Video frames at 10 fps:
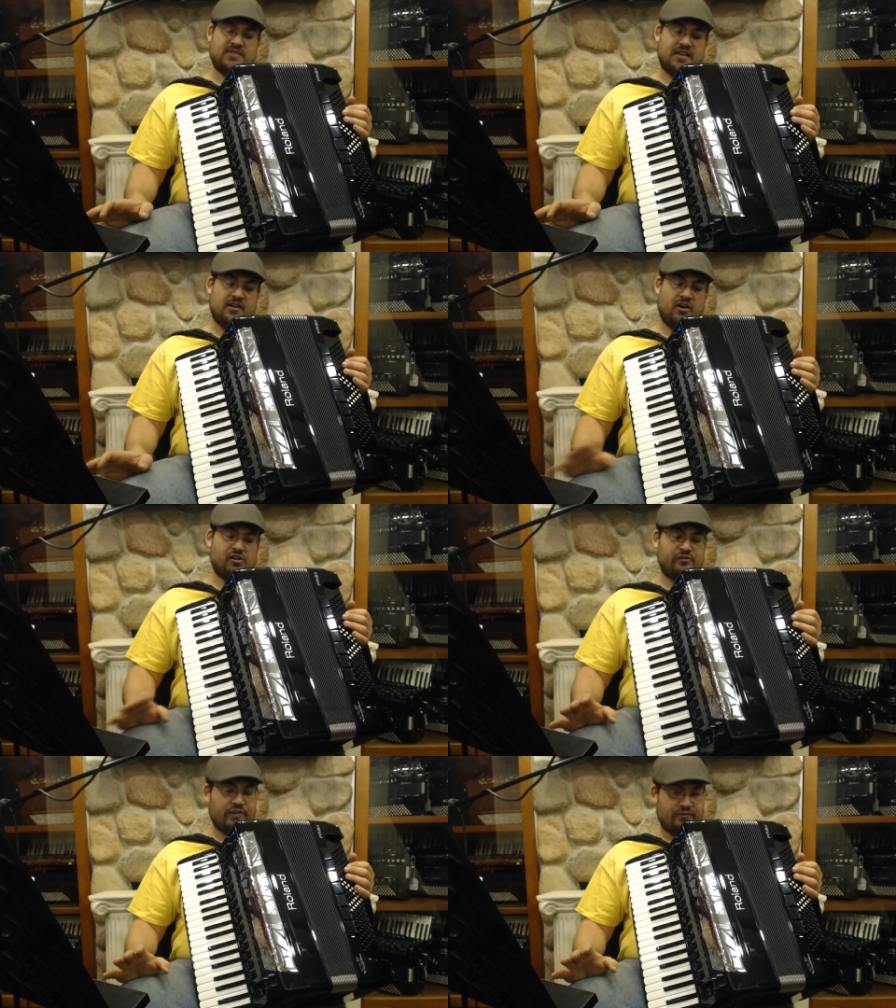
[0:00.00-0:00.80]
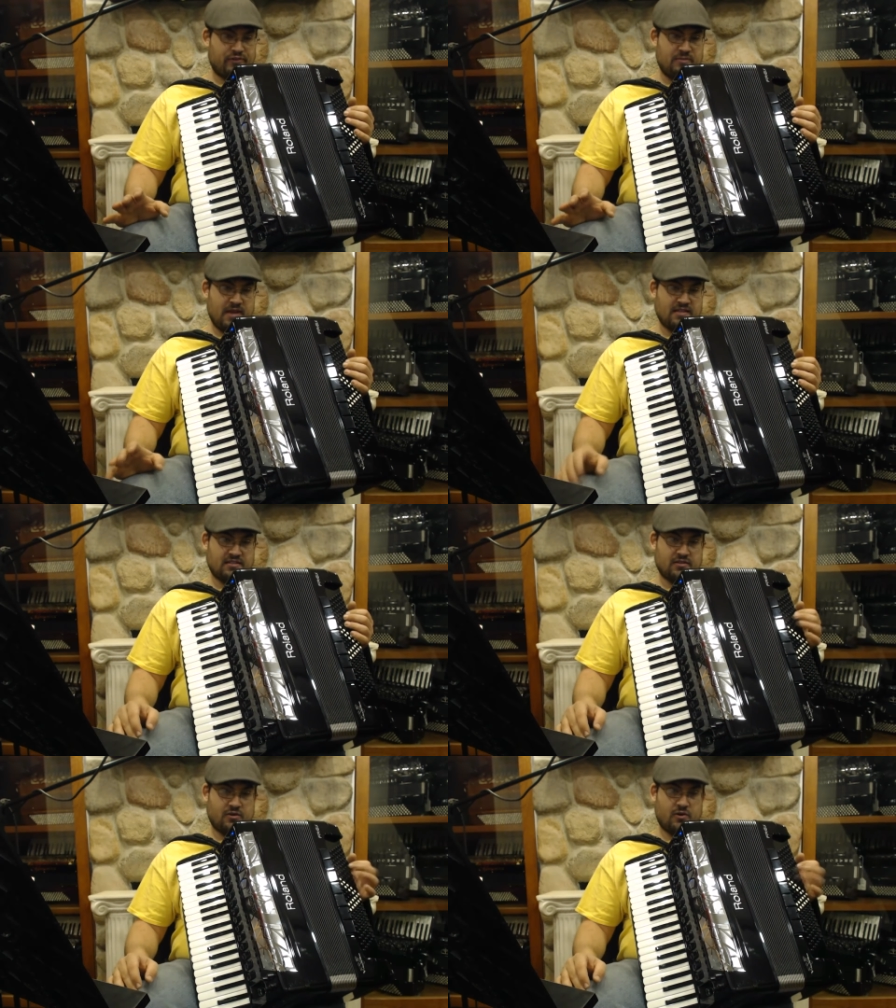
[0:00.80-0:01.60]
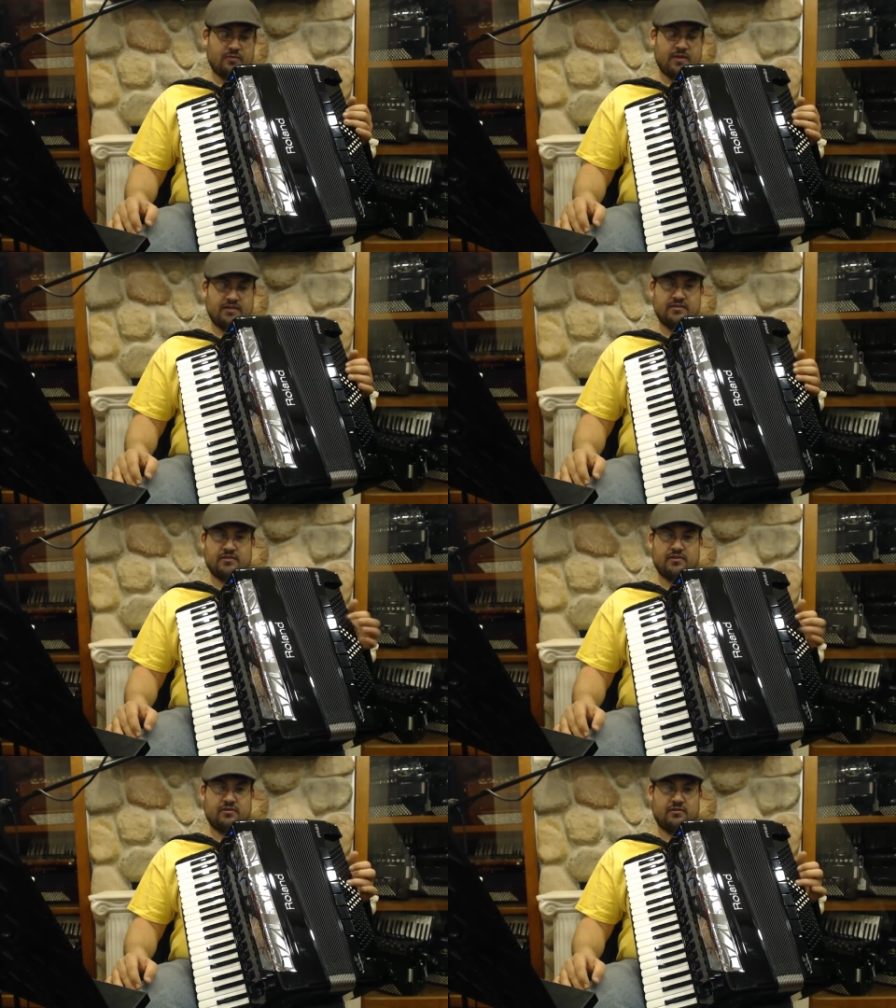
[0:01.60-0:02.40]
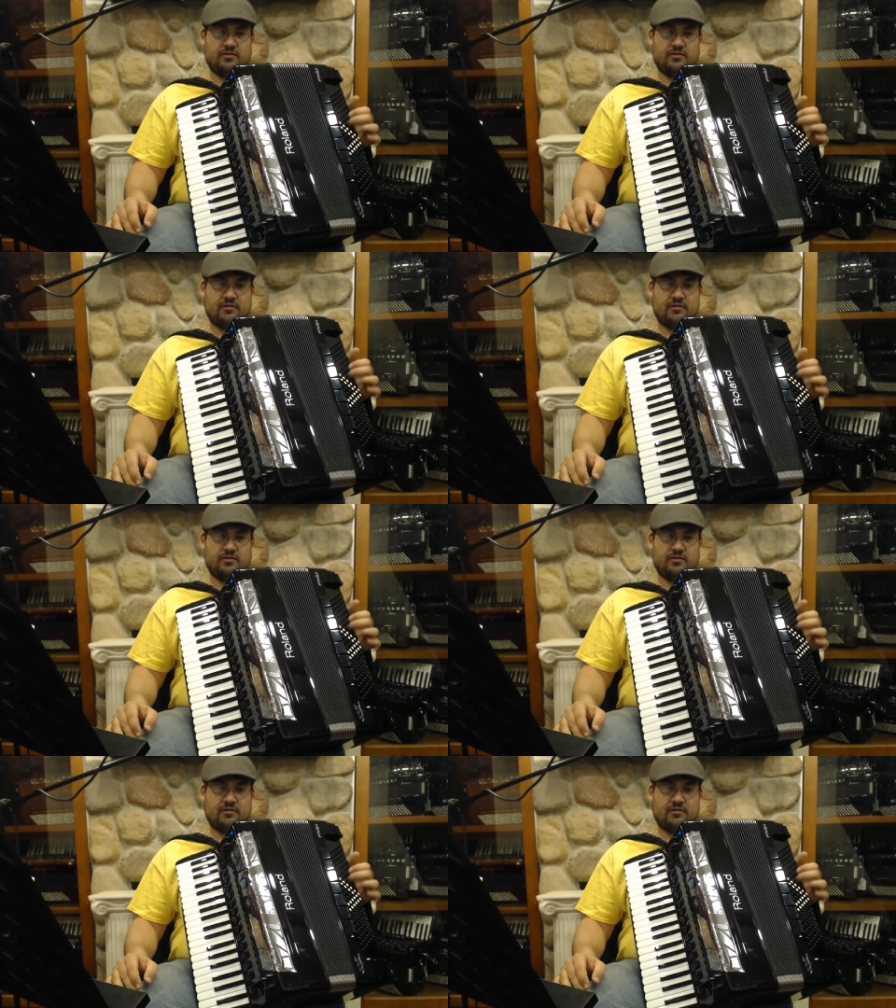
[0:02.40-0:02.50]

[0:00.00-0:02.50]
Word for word: set all over the FreeBass chord buttons. So